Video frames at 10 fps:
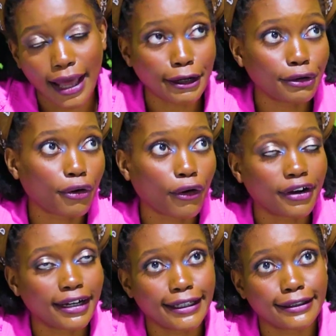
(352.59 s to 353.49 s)
And I know
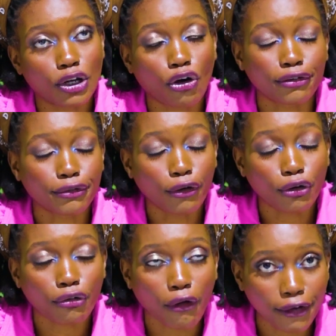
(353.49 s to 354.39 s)
chlorine
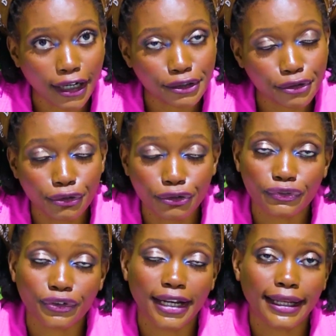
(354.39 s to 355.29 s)
is not
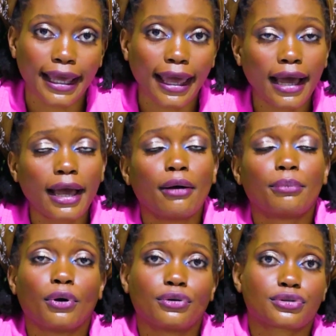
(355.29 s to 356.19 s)
good for any hair,
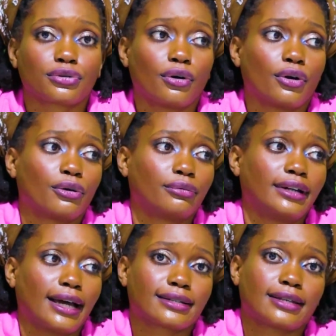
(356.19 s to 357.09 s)
but also
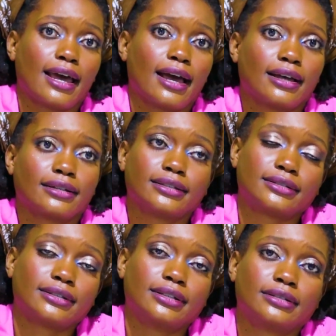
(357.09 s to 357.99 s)
relaxed hair
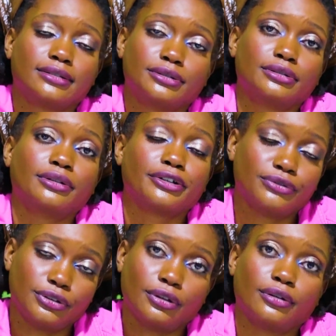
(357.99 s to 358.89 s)
is, you know,
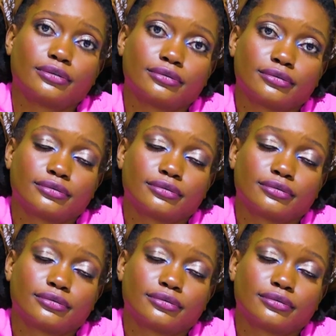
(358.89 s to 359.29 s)
if you know.